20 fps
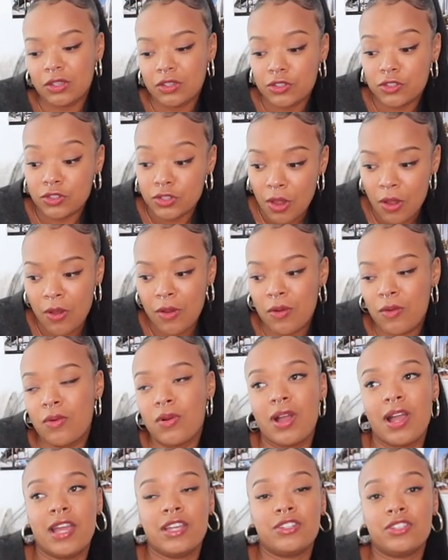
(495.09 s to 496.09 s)

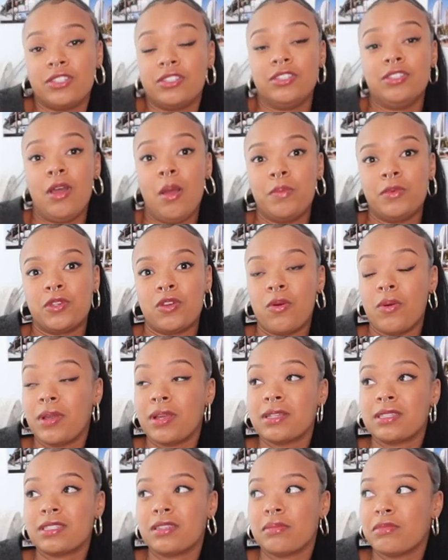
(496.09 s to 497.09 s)
So I just stopped
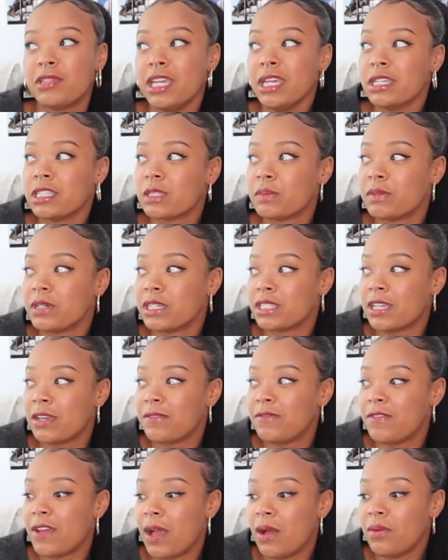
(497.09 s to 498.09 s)
going on some dates because
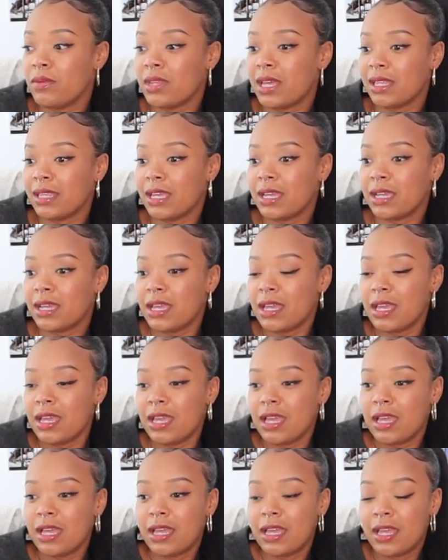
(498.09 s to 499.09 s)
I found that like,
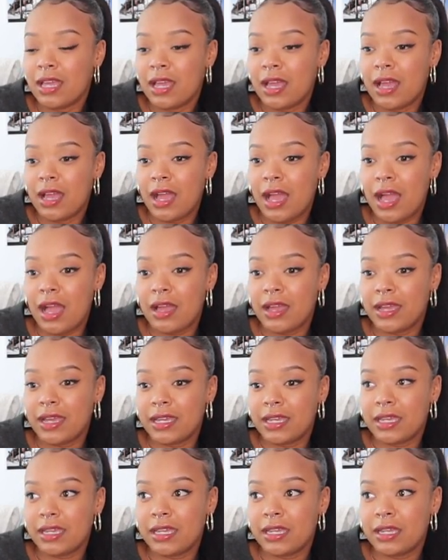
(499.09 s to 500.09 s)

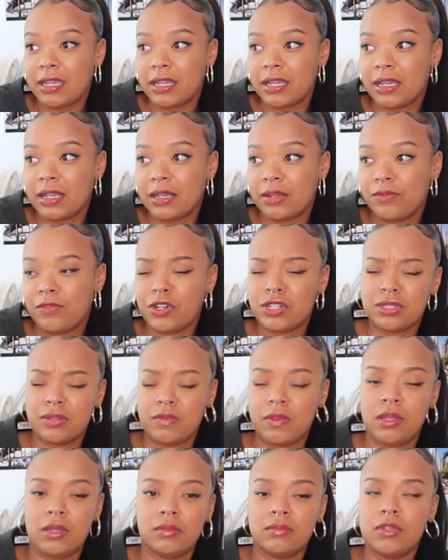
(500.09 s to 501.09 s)
I, first
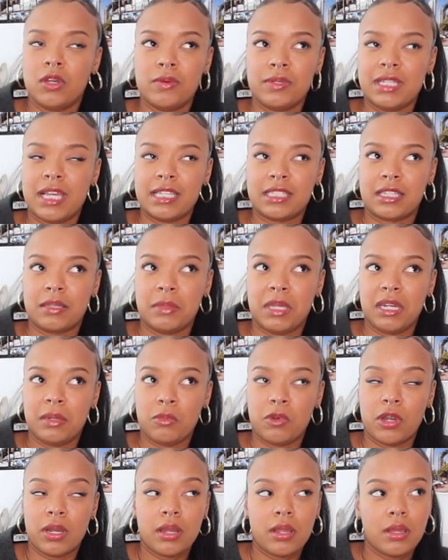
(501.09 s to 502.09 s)
of all, no one's asking me
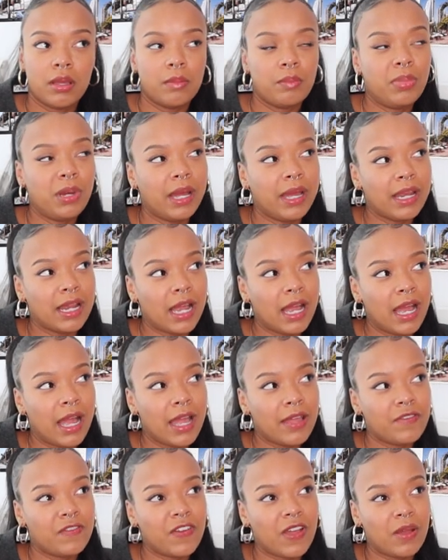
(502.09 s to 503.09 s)
anymore, but
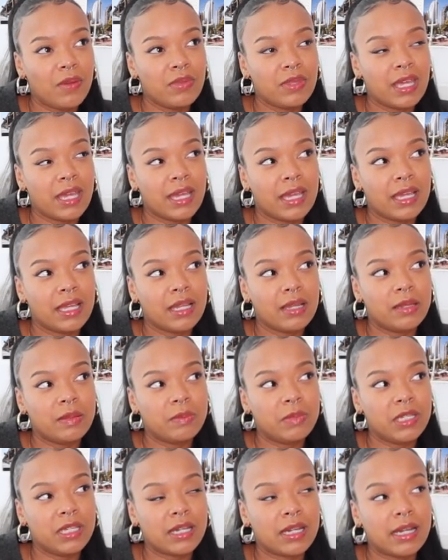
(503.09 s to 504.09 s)
I found that
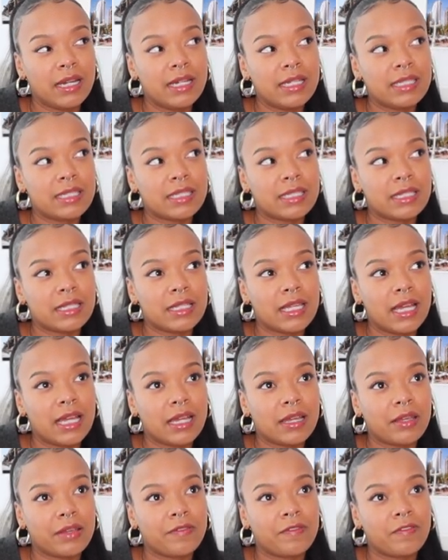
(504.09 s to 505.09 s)
because
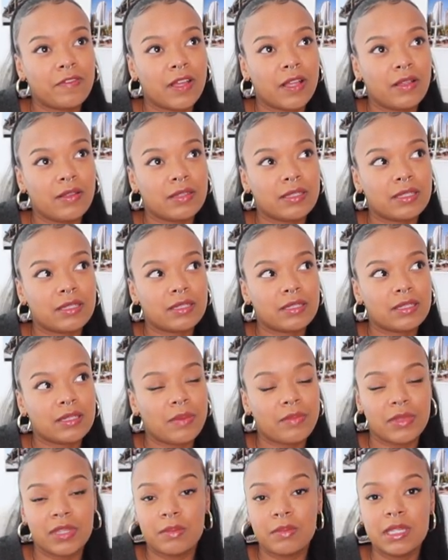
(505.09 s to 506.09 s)
I felt
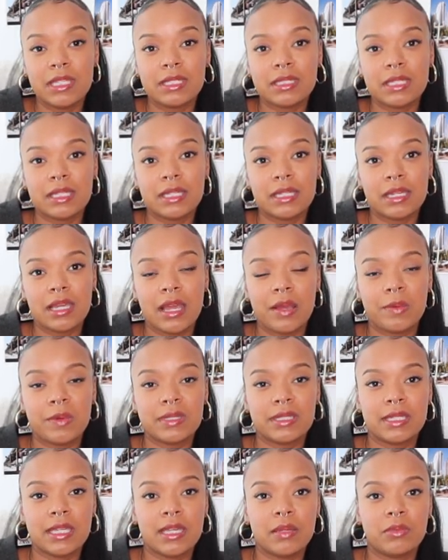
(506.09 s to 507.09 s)
something missing, I
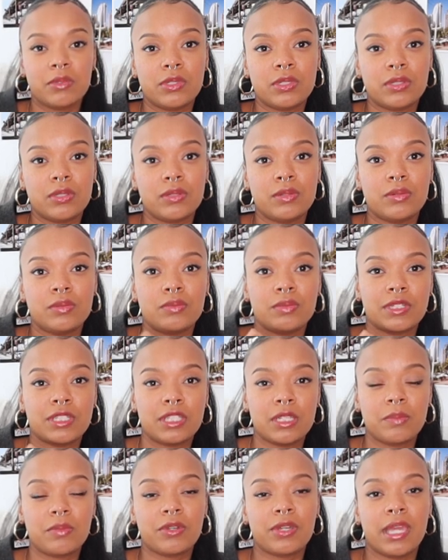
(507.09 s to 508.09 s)
wasn't able to
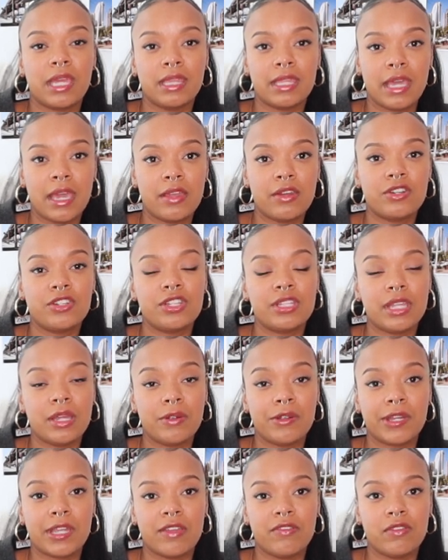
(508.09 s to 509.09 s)
reciprocate the energy
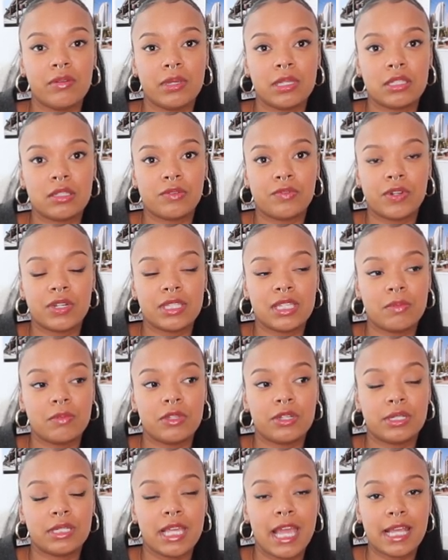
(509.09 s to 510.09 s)
they were giving me. So for
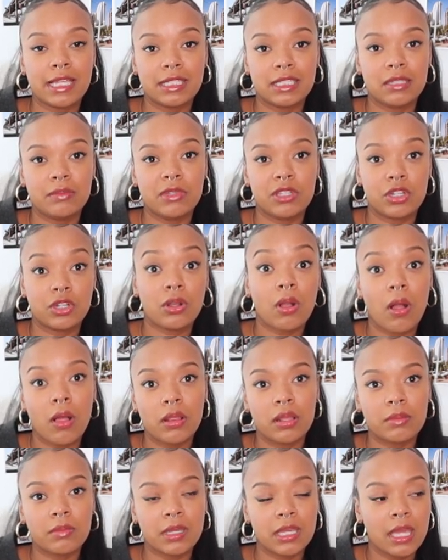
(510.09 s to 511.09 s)
example, they're texting me, they're
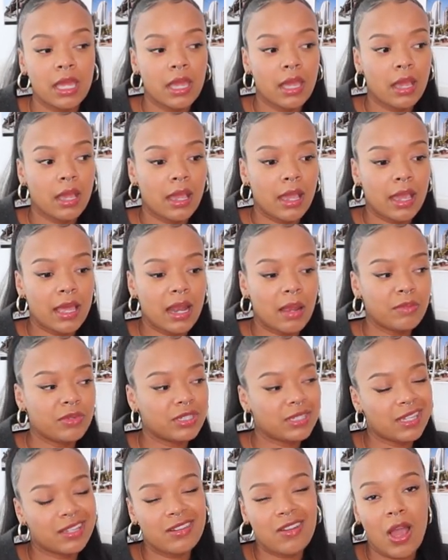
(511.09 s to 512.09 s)
calling me, and I'm
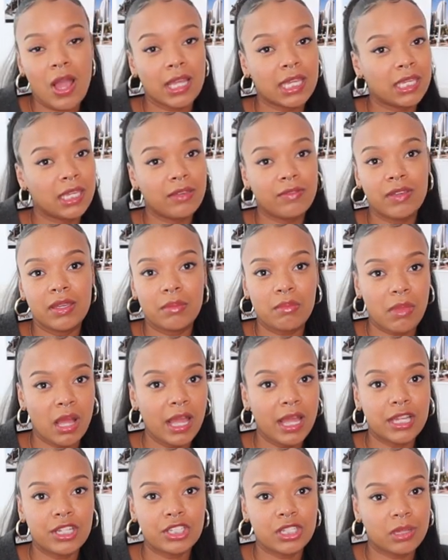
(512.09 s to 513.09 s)
just like not giving
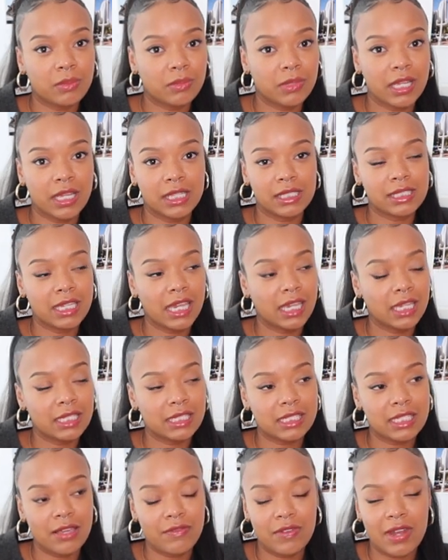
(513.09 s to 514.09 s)
much. I'm like taking
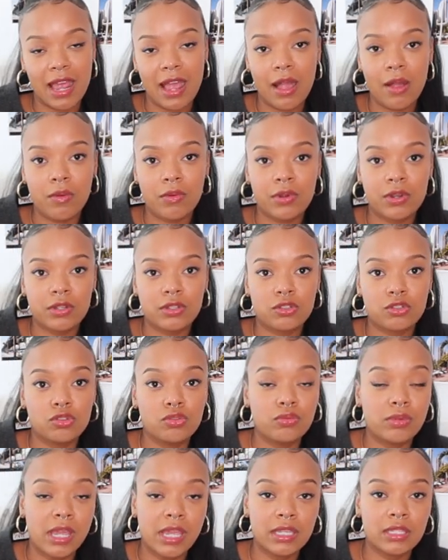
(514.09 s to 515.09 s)
seven hours,
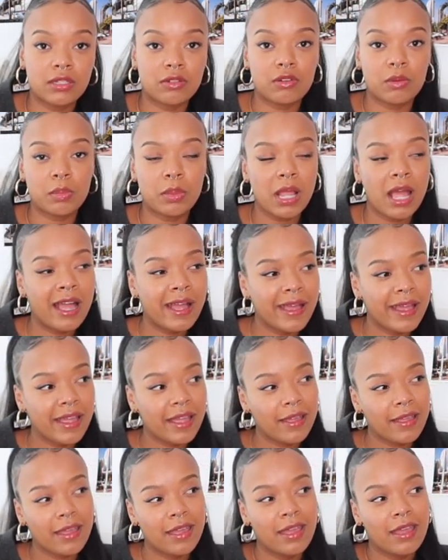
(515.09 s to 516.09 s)
two days to
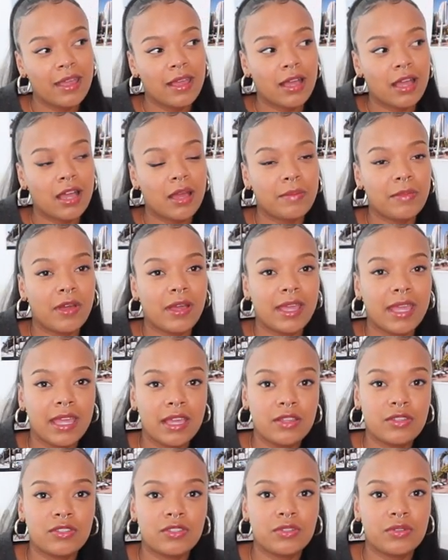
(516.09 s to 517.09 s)
reply, I'm not
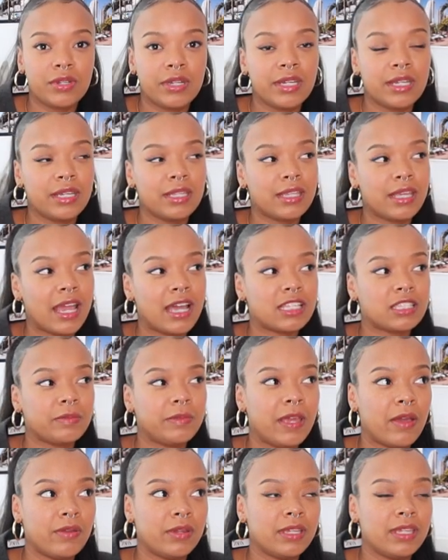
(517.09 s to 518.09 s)
answering, they ask
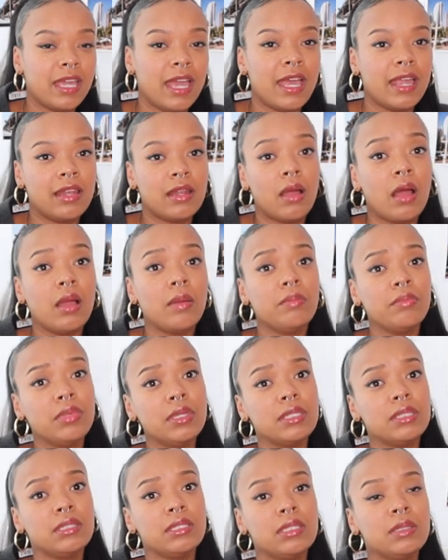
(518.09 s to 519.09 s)
me out again, I'm
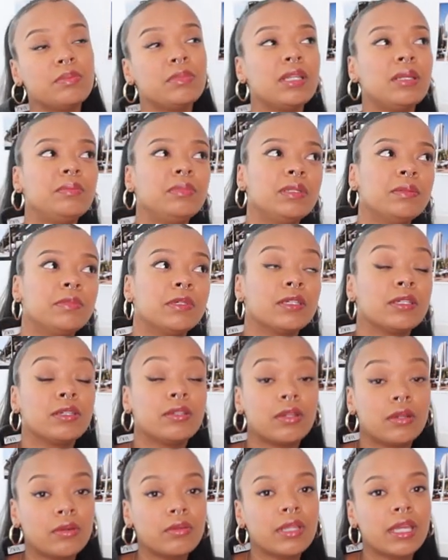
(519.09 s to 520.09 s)
busy, blah, blah, blah,
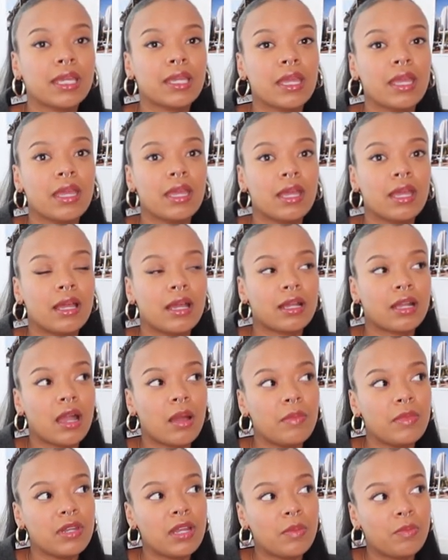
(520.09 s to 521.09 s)
you know, like
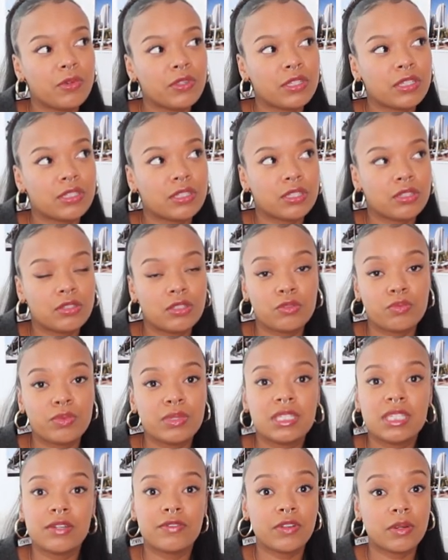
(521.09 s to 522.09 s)
coming up with excuses
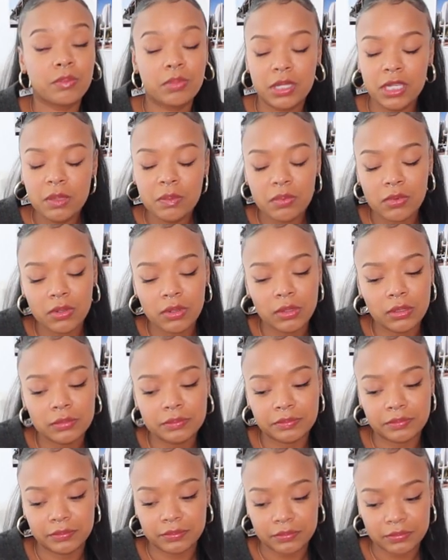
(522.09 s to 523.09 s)
with different
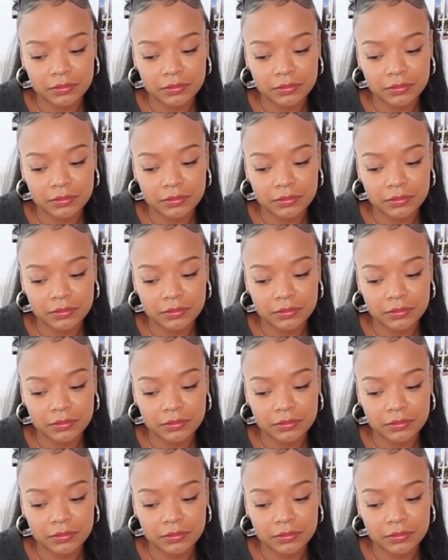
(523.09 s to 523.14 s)
people.